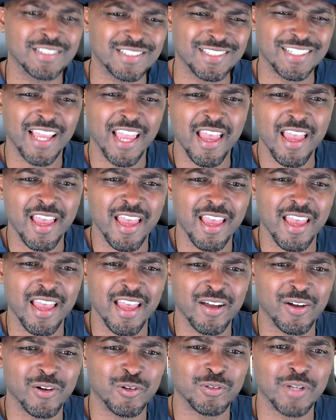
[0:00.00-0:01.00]
Yeah,
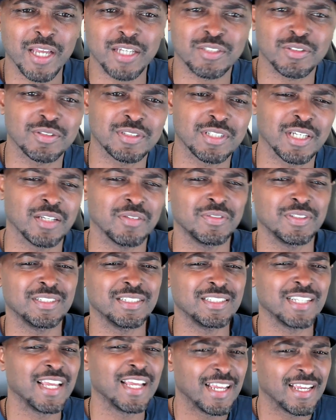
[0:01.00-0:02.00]
on national
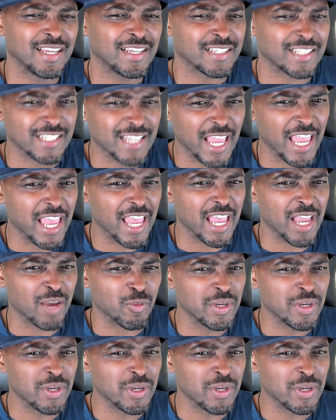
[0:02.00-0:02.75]
television. Yeah,